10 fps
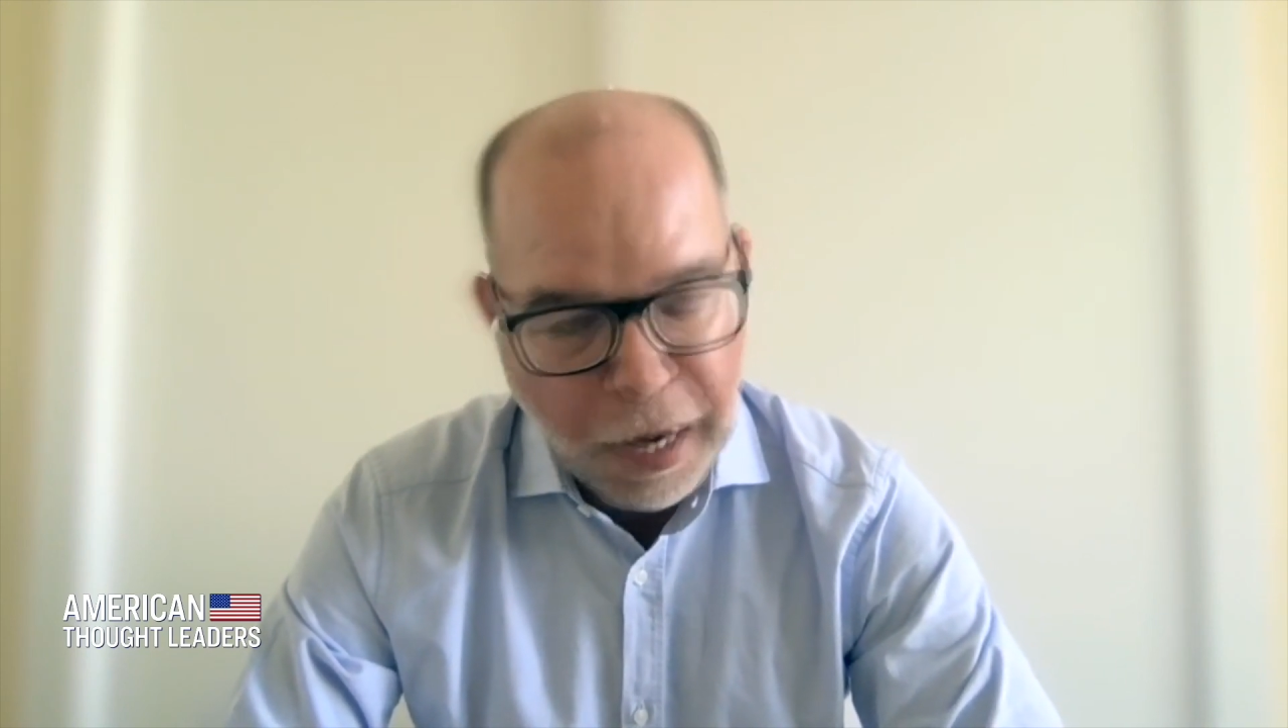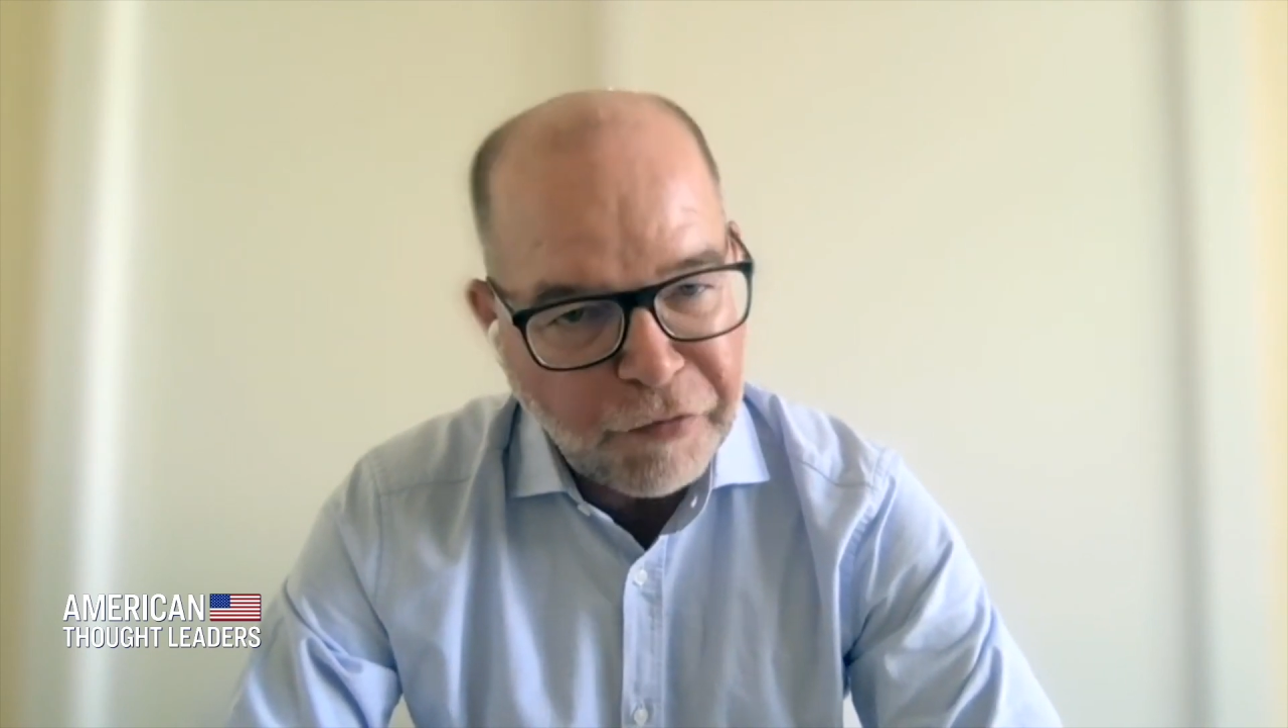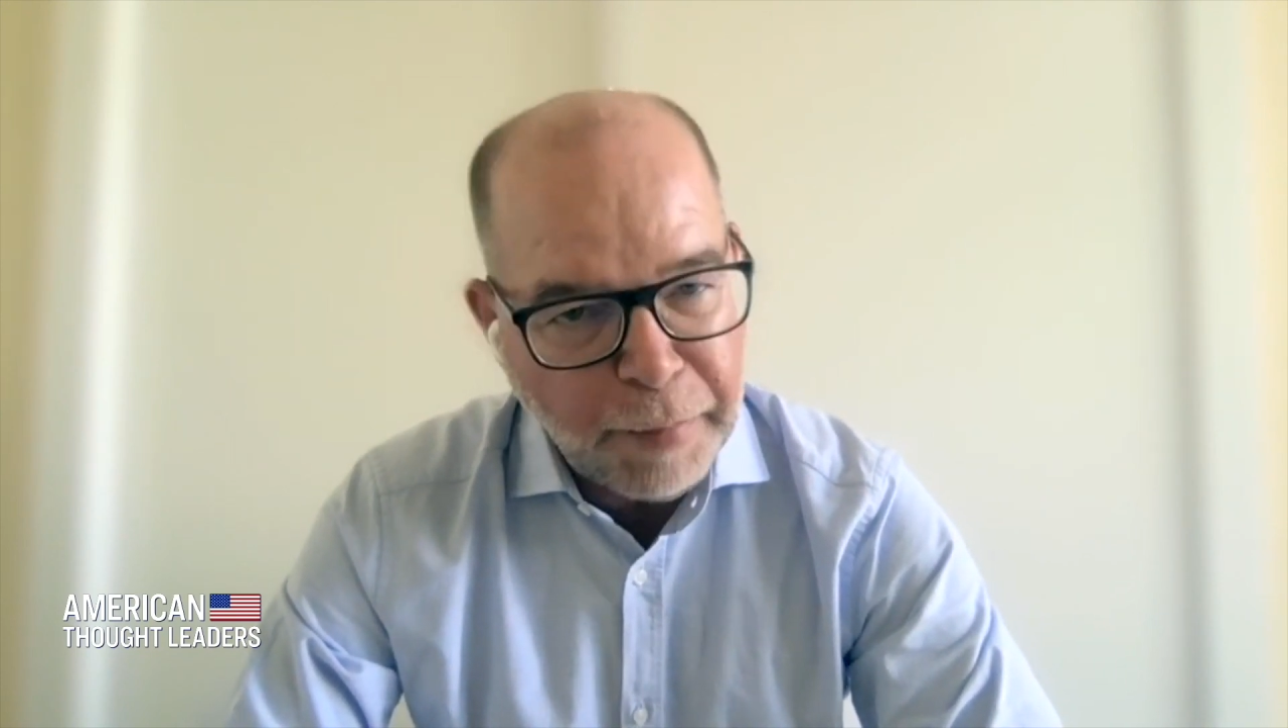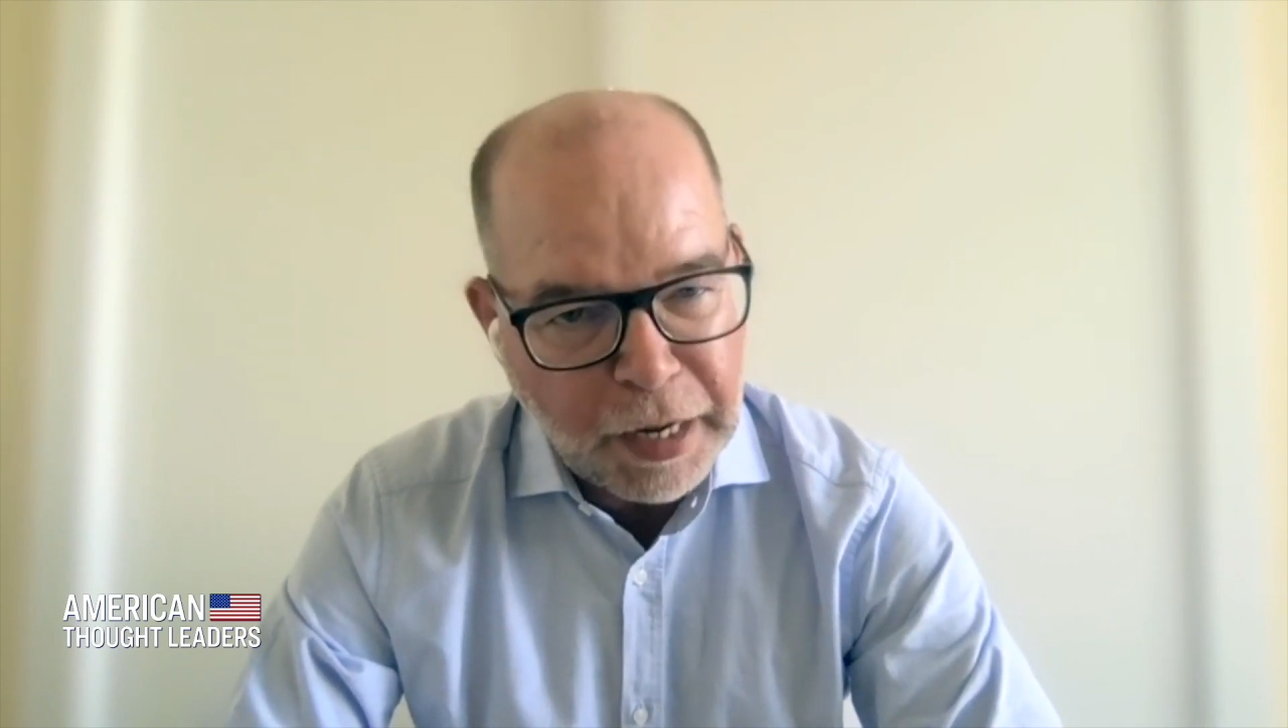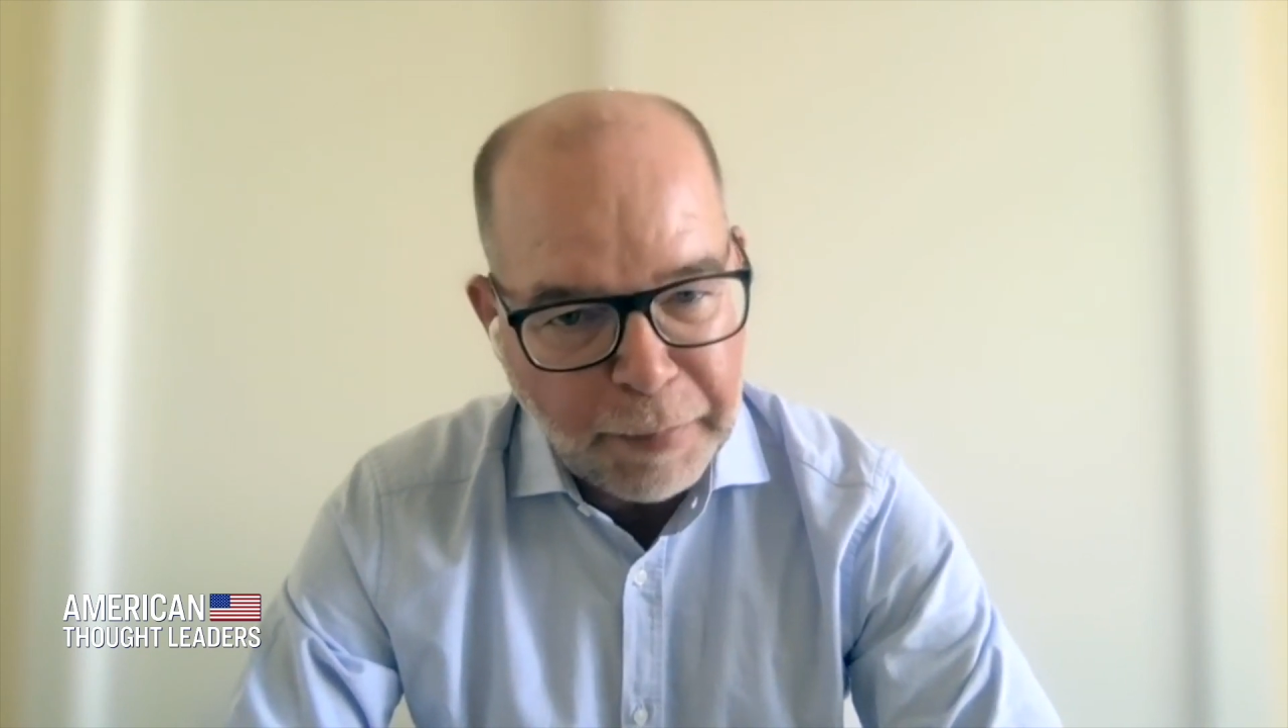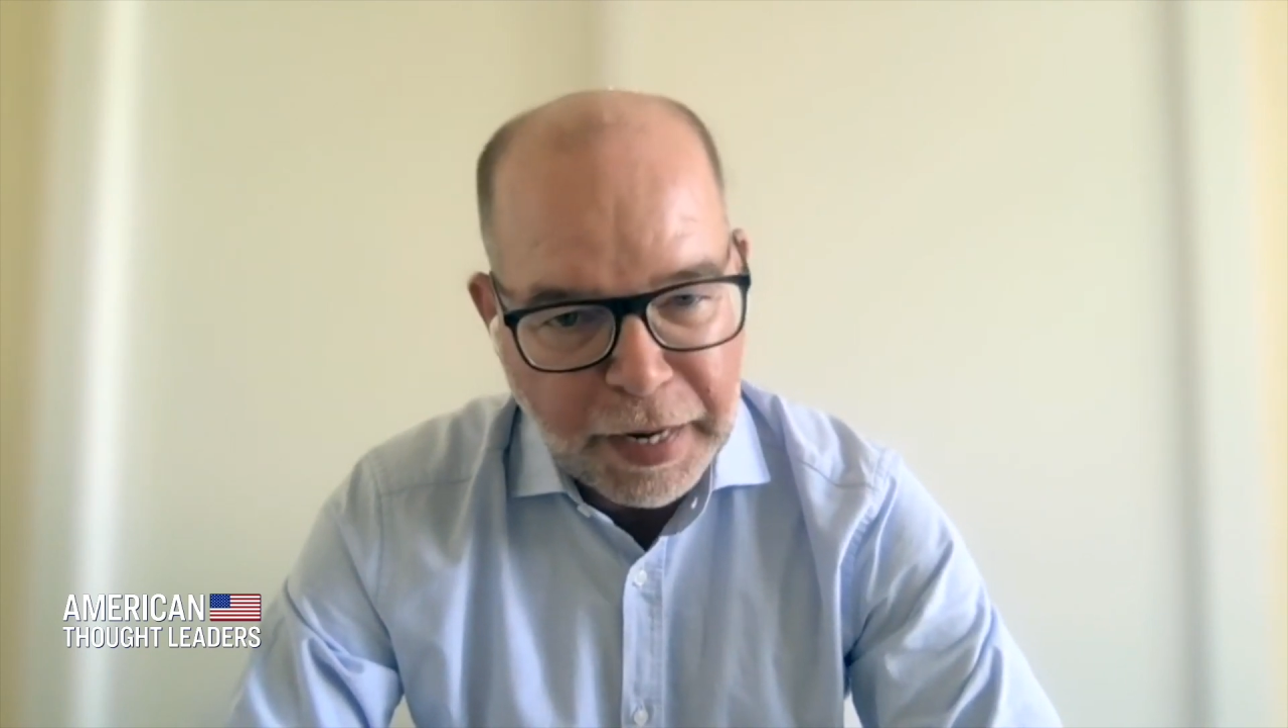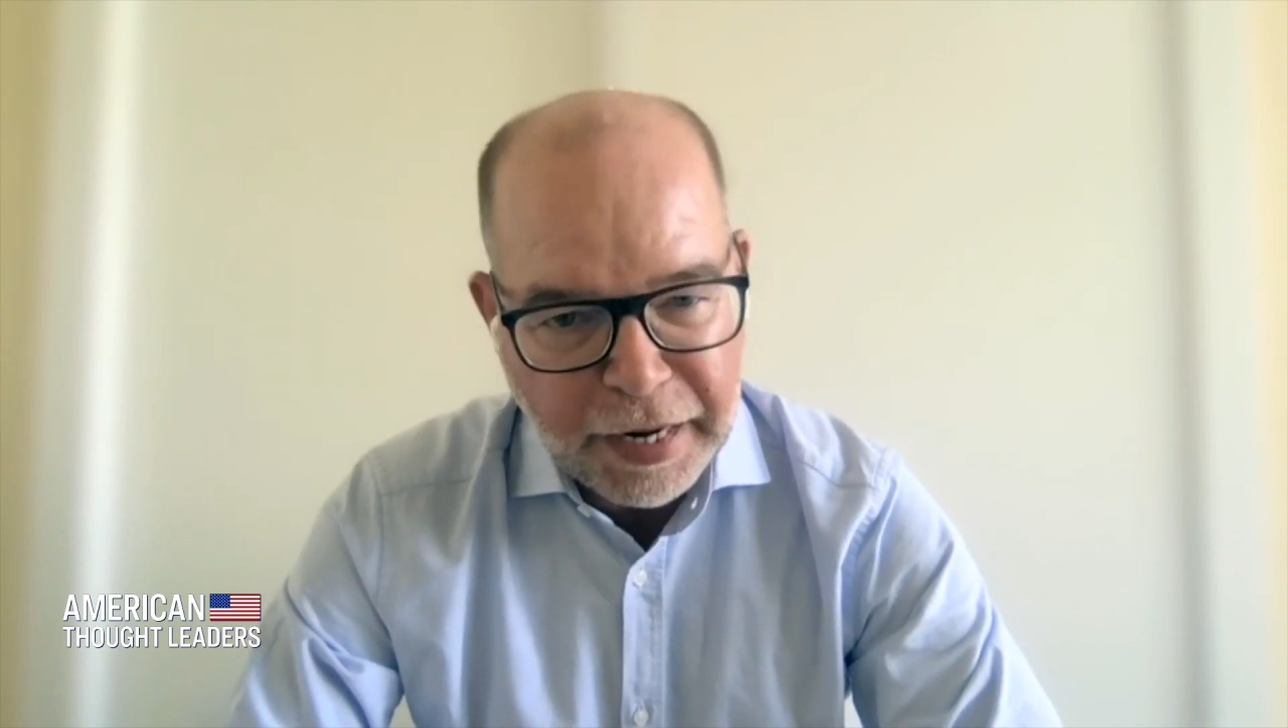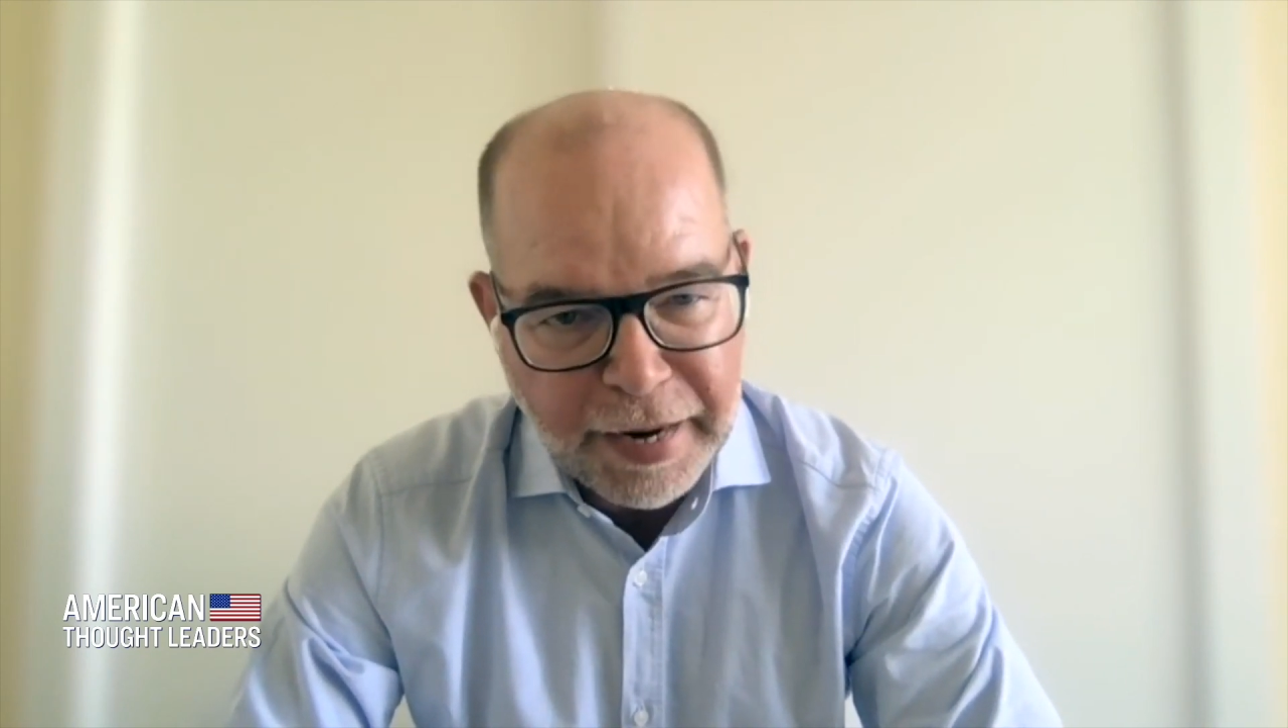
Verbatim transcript: on for many,